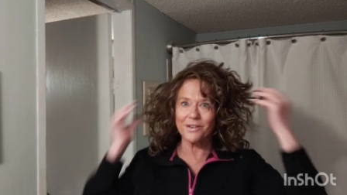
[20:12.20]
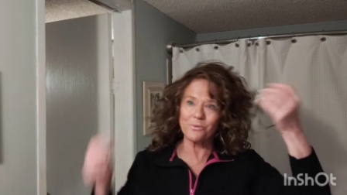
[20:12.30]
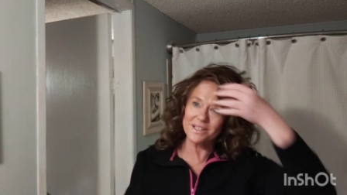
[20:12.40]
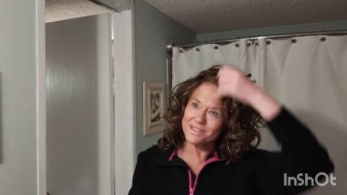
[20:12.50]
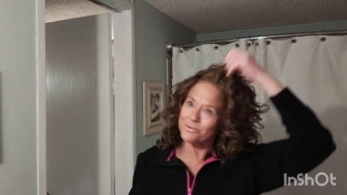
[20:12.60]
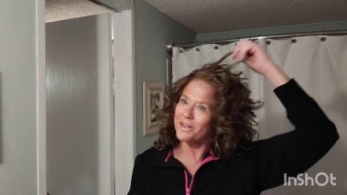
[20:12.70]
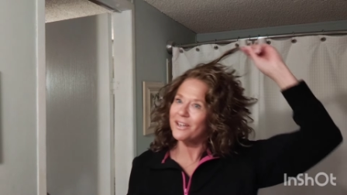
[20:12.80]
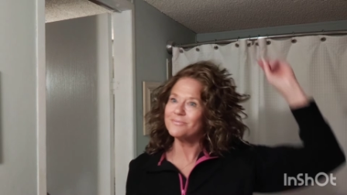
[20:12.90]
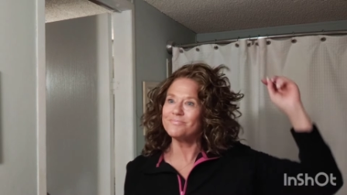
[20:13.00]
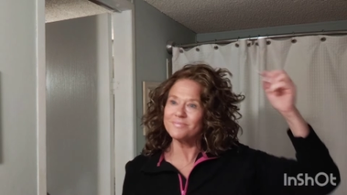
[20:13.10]
kind of wigs to
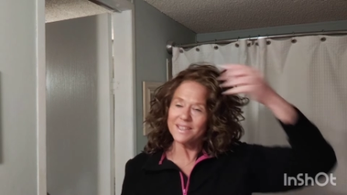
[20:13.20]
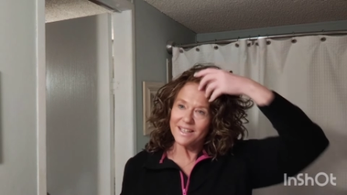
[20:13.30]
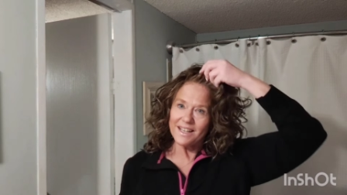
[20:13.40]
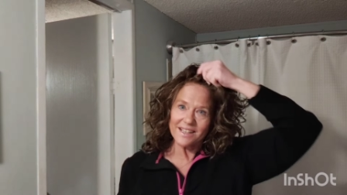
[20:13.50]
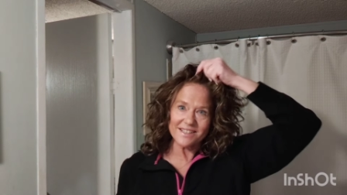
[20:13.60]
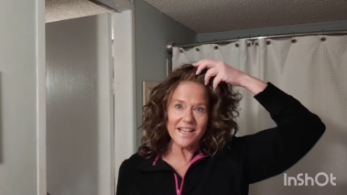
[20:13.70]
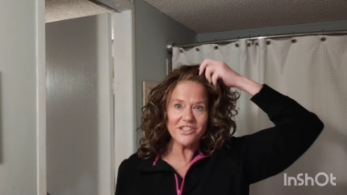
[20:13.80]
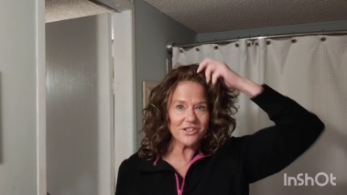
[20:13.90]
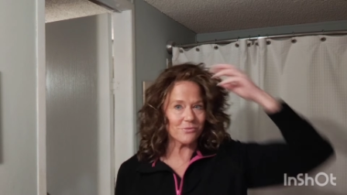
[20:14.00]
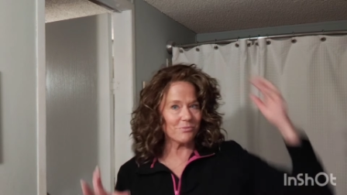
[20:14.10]
wear because they
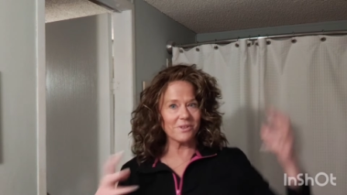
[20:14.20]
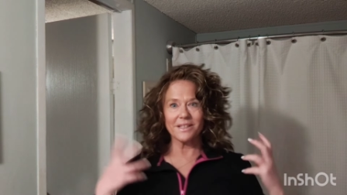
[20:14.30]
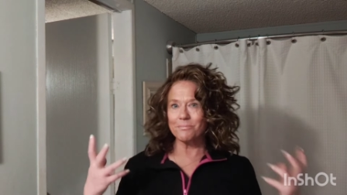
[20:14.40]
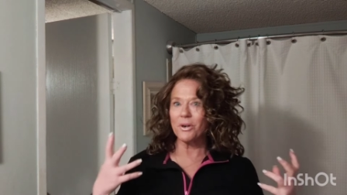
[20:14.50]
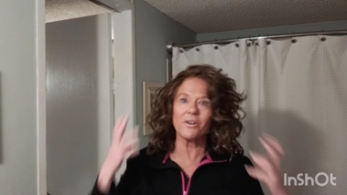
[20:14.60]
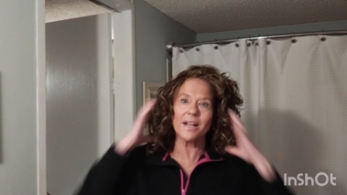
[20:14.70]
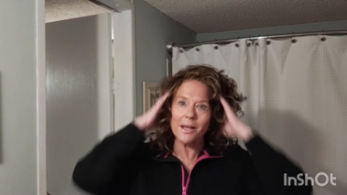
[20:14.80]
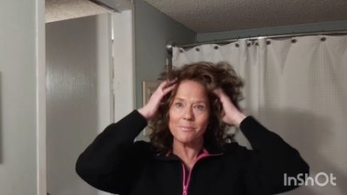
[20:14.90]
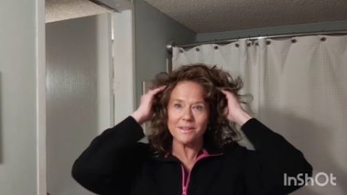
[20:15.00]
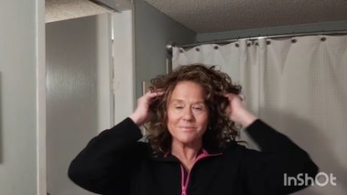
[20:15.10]
just really perk
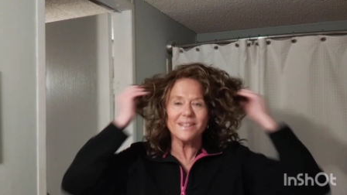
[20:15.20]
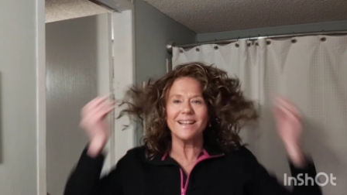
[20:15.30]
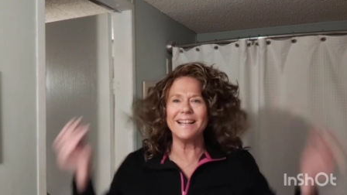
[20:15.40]
up and